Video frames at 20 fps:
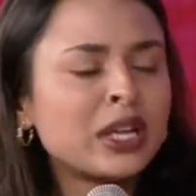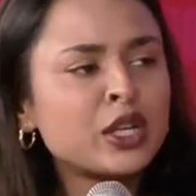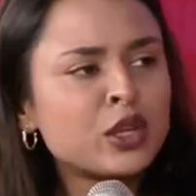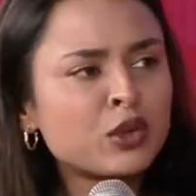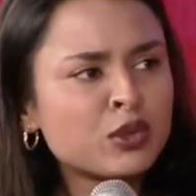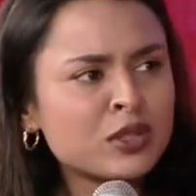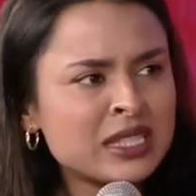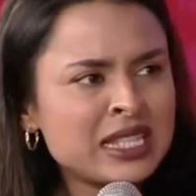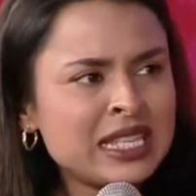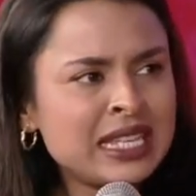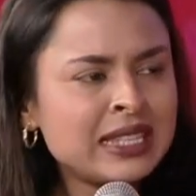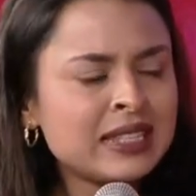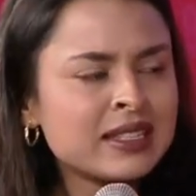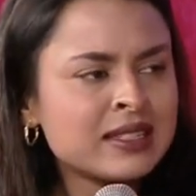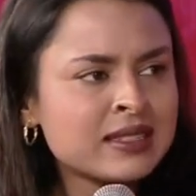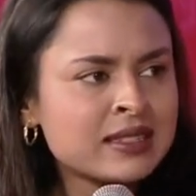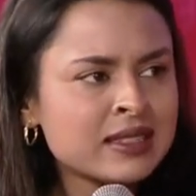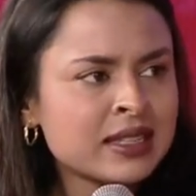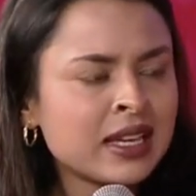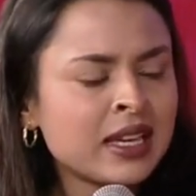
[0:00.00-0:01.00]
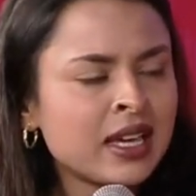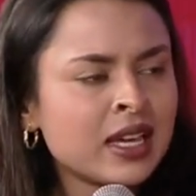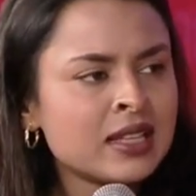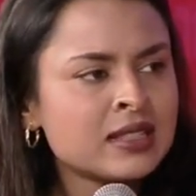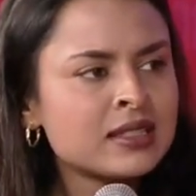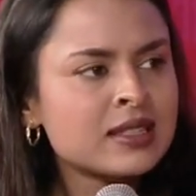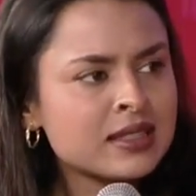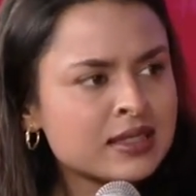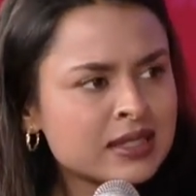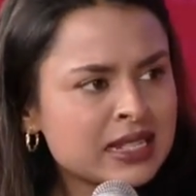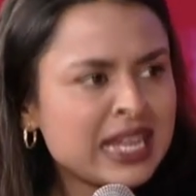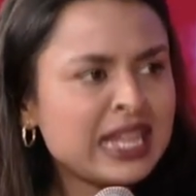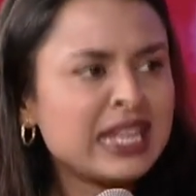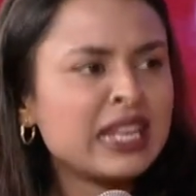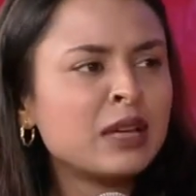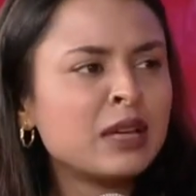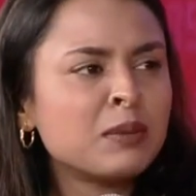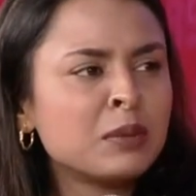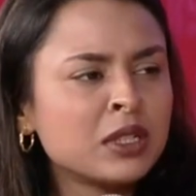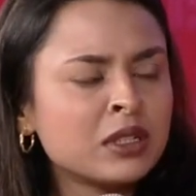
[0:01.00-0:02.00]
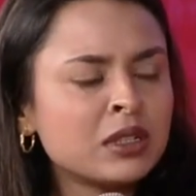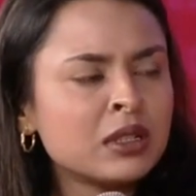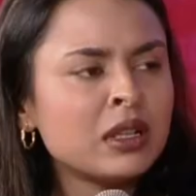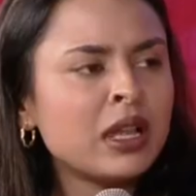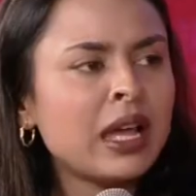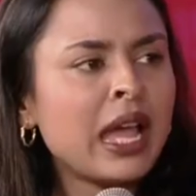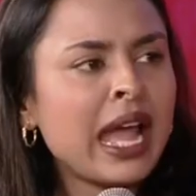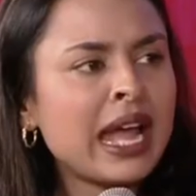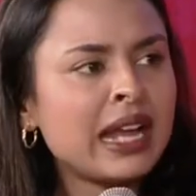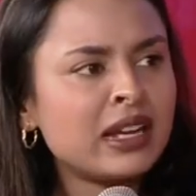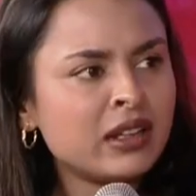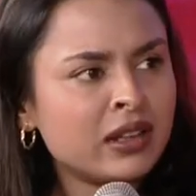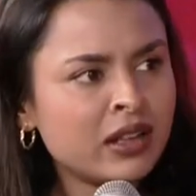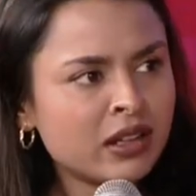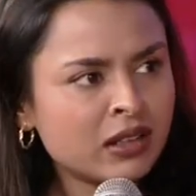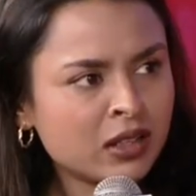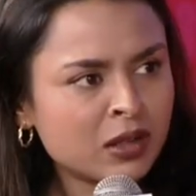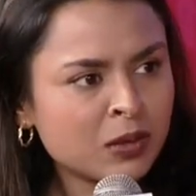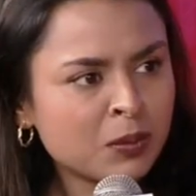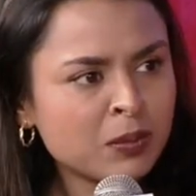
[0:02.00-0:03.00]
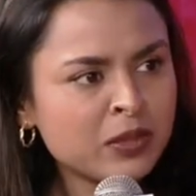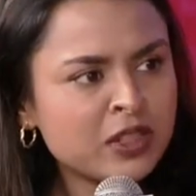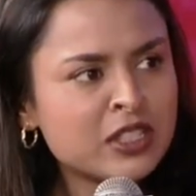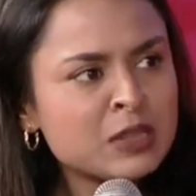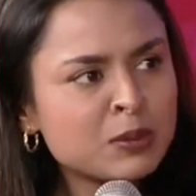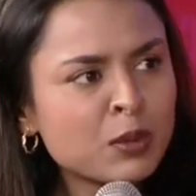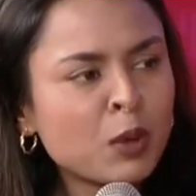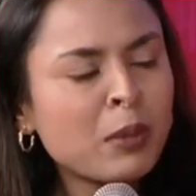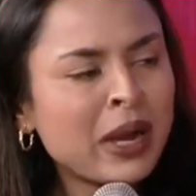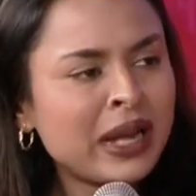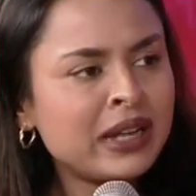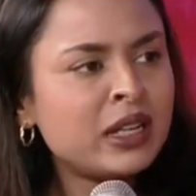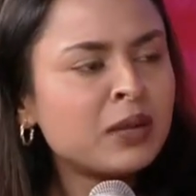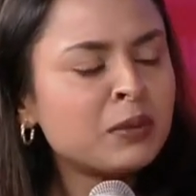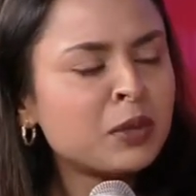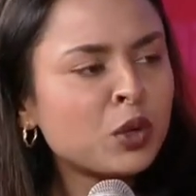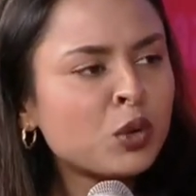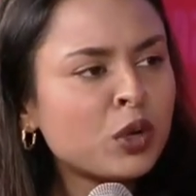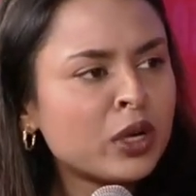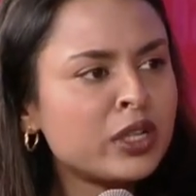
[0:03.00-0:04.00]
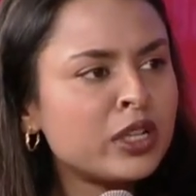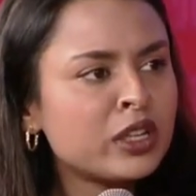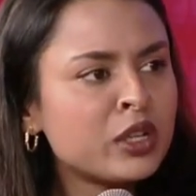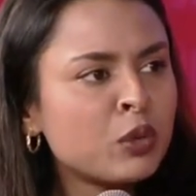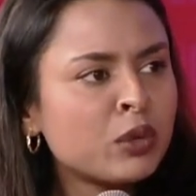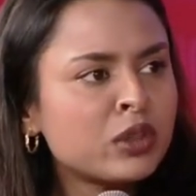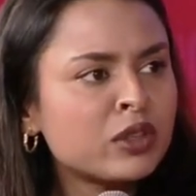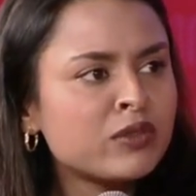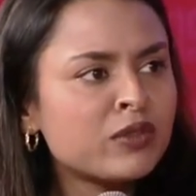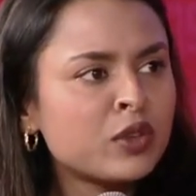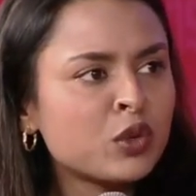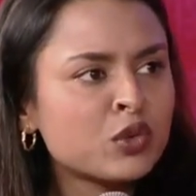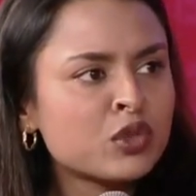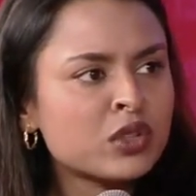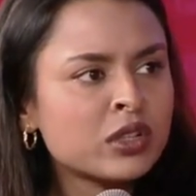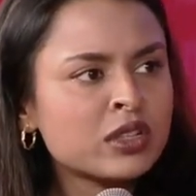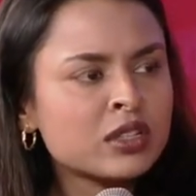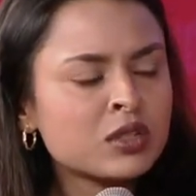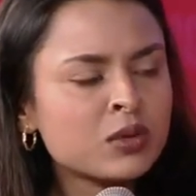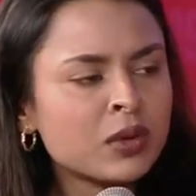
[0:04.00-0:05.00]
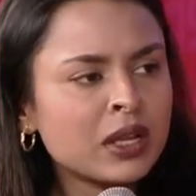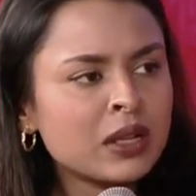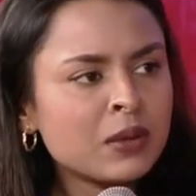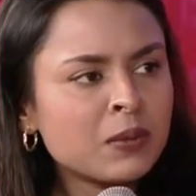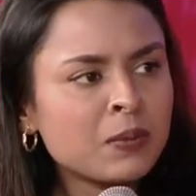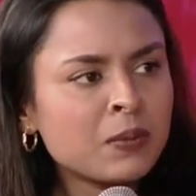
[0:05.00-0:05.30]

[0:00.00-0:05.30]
Do you see this sustainable and this momentum to continue in the future as well?